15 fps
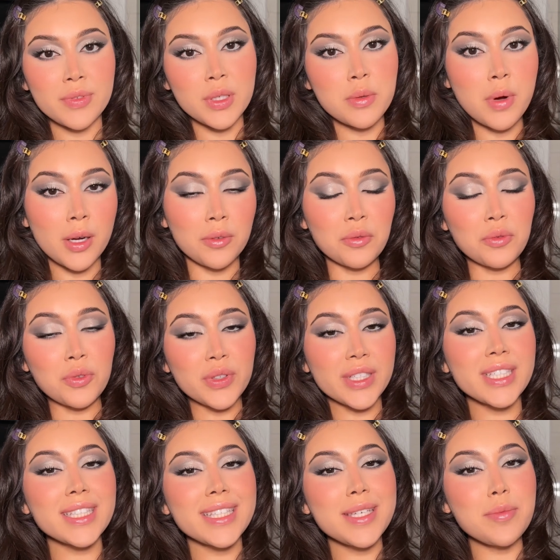you want
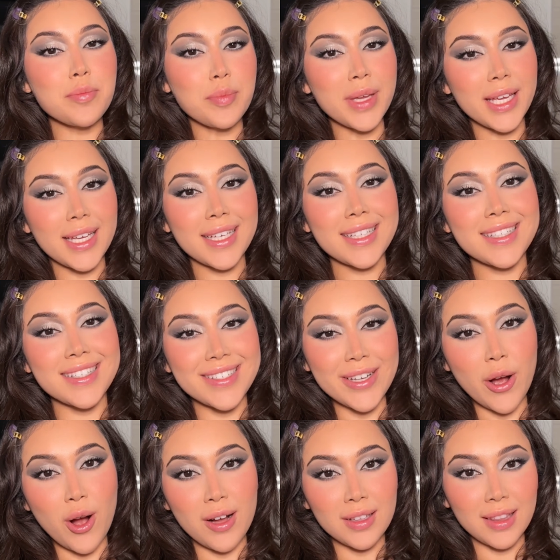really big
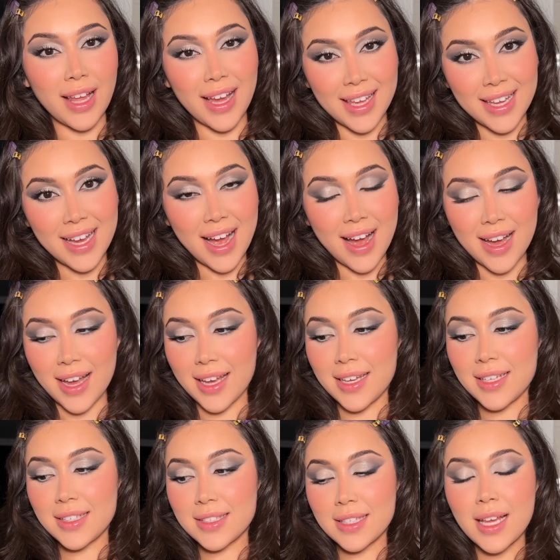doll-like
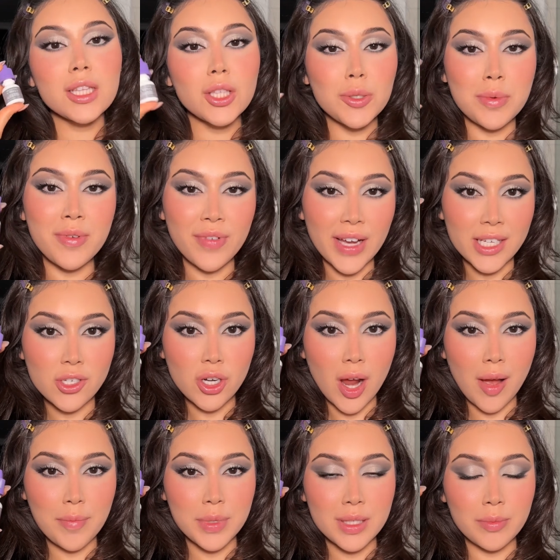eyes, Lumify
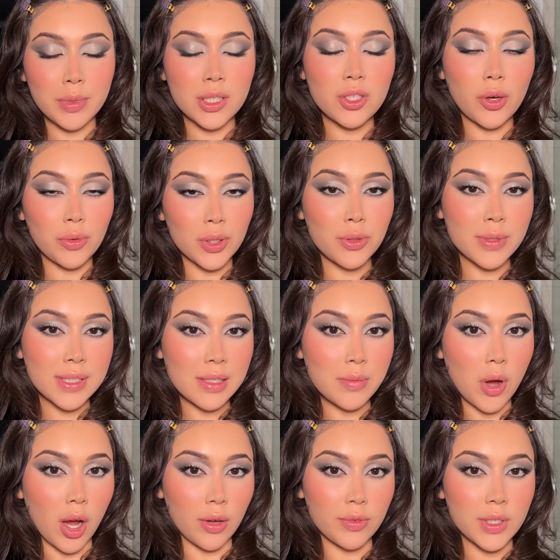drops, but don't use them
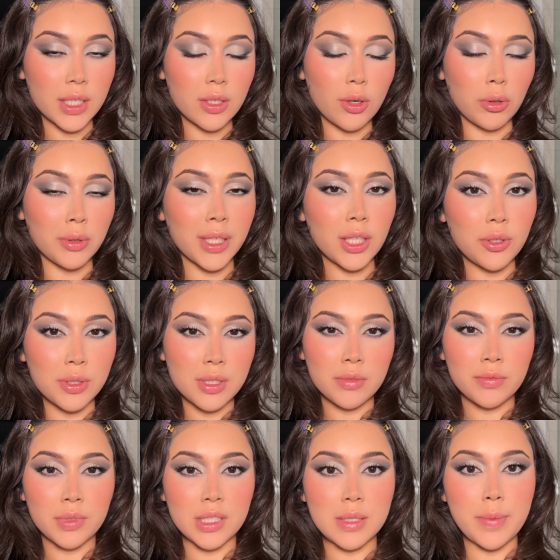often. Only use them
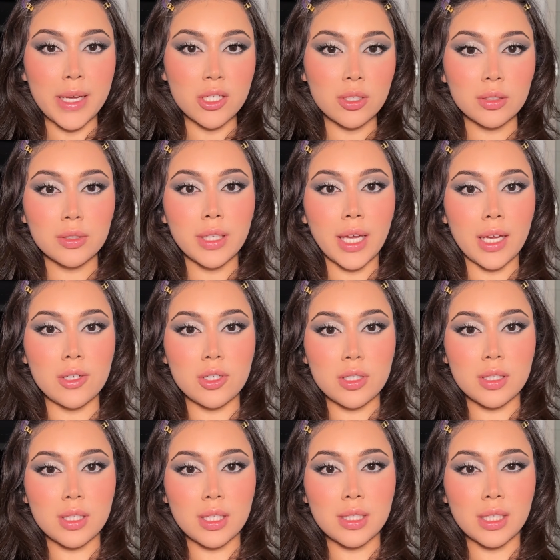for special
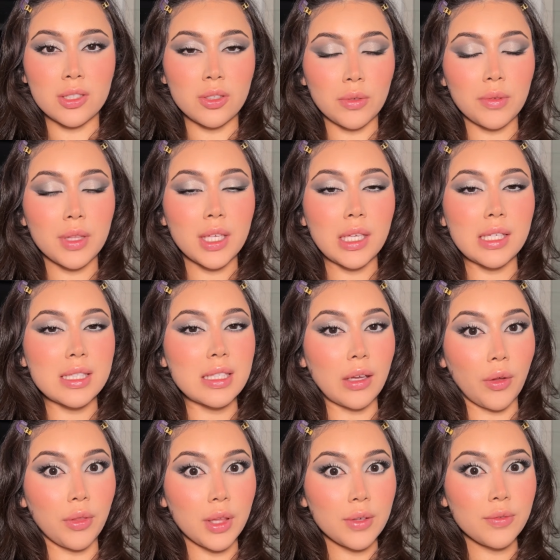occasions because I don't think it's
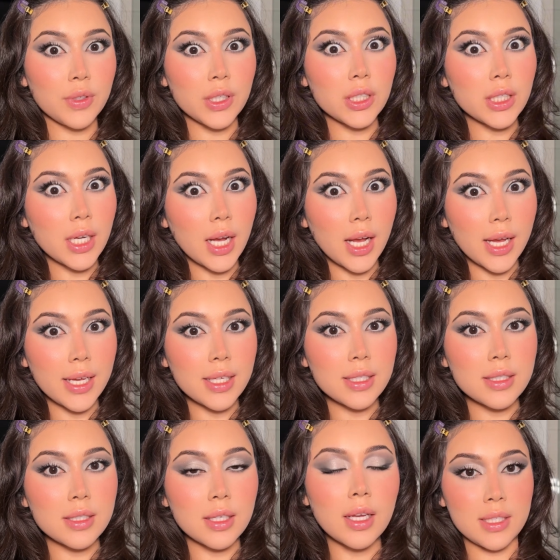healthy for your
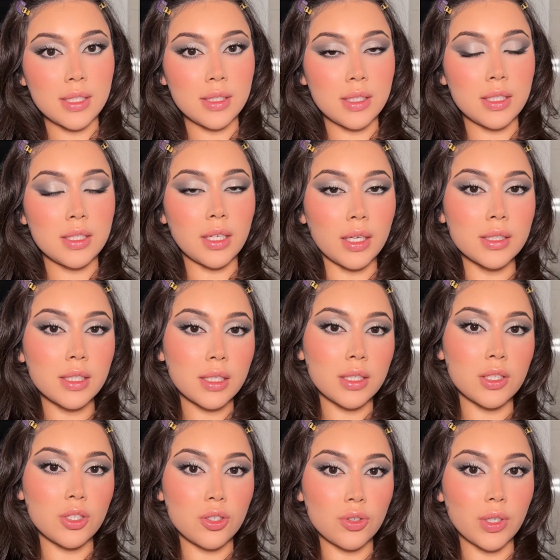eyes since it does
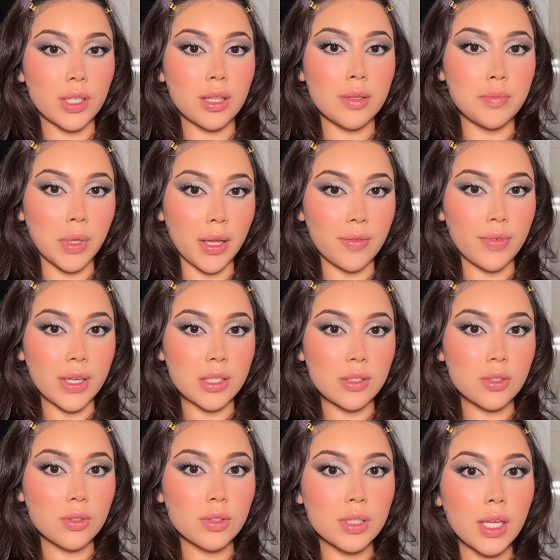constrict the blood
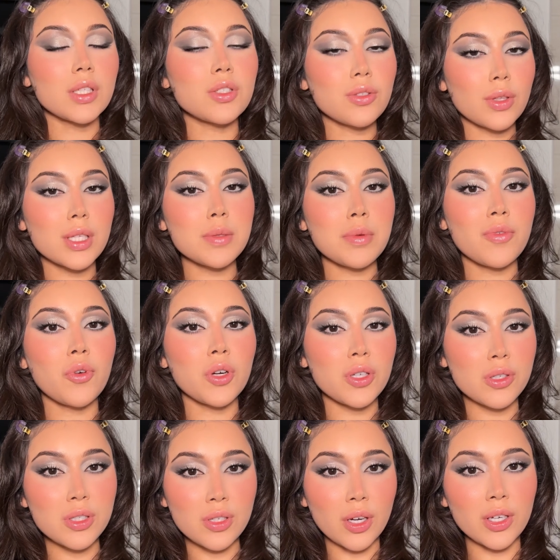vessels. And do this before you
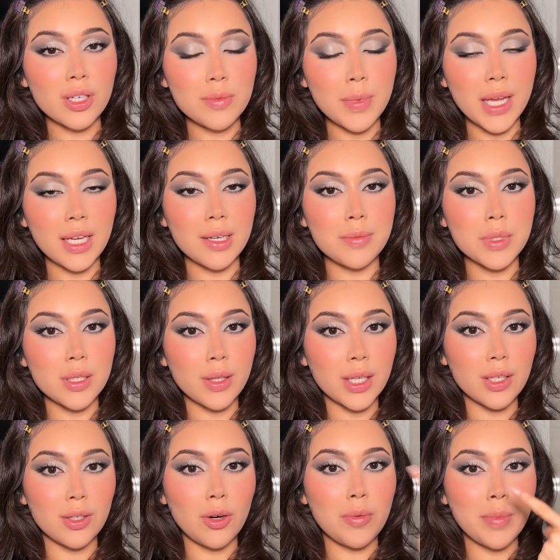start your makeup so that
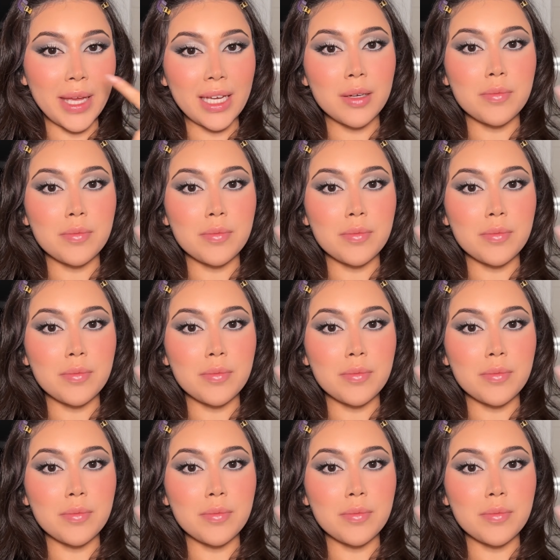you don't make a